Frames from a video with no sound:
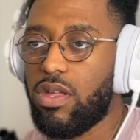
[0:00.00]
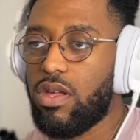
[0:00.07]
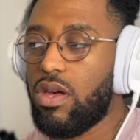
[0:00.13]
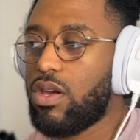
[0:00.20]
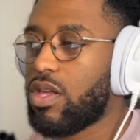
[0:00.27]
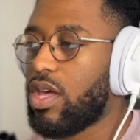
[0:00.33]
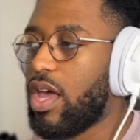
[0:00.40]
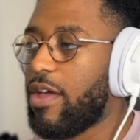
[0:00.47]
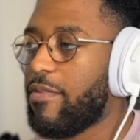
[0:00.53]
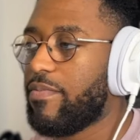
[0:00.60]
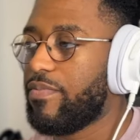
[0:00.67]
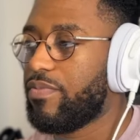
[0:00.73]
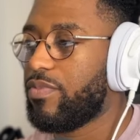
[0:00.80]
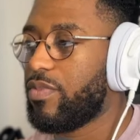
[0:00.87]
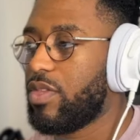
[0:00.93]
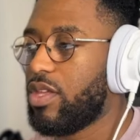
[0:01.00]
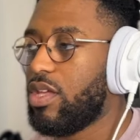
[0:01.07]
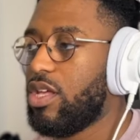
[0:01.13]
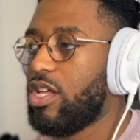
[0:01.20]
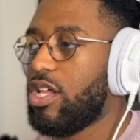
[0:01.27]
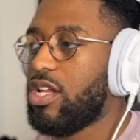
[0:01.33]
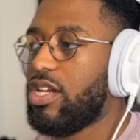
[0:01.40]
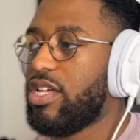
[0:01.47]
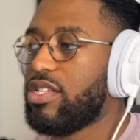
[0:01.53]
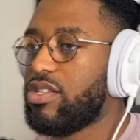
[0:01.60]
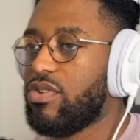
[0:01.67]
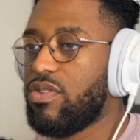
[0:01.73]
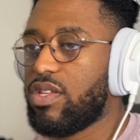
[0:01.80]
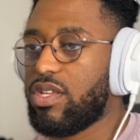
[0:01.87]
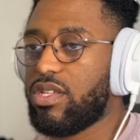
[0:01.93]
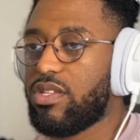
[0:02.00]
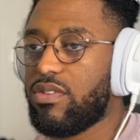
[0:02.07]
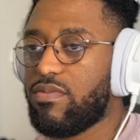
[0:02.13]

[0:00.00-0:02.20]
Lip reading: Okay, let's do this.